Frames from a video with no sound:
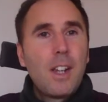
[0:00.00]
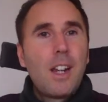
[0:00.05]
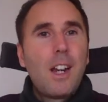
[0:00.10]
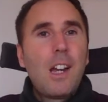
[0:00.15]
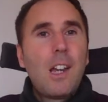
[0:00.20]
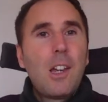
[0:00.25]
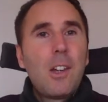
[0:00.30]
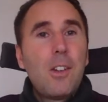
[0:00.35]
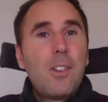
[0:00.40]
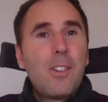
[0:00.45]

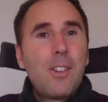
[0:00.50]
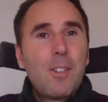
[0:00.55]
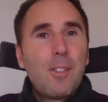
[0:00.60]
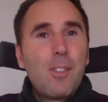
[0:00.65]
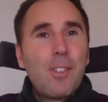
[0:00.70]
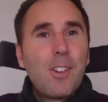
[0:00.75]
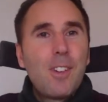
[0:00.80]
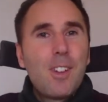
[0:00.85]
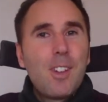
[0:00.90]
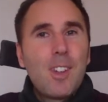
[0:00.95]

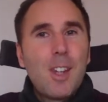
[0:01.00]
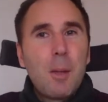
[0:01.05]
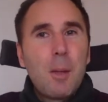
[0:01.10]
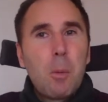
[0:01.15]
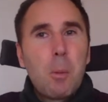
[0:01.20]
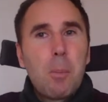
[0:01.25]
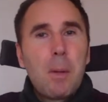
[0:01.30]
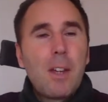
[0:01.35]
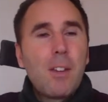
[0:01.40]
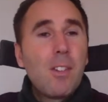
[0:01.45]
inclusive to
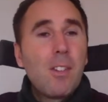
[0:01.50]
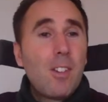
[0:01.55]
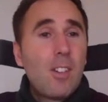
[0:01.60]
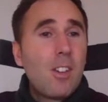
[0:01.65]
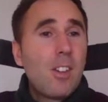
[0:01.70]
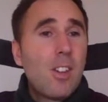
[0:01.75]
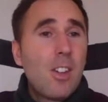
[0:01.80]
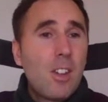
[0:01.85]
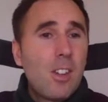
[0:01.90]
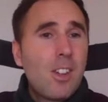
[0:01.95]
disabled passengers,